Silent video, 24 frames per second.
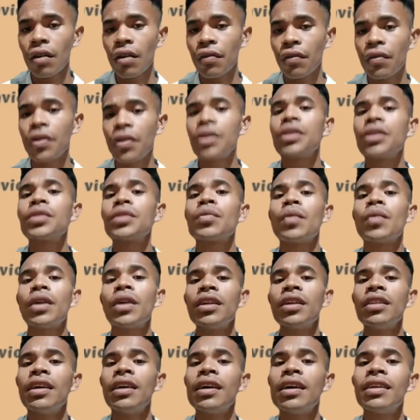First
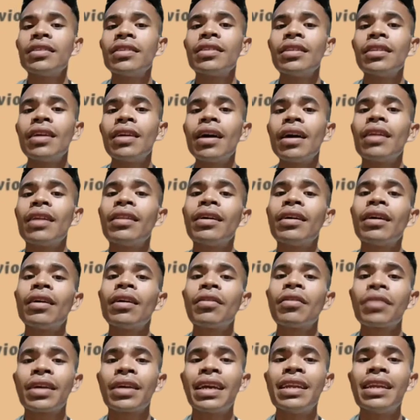one is
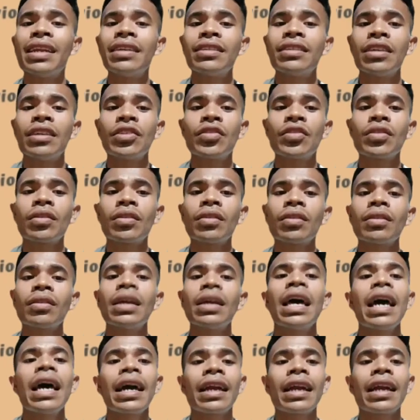the organizational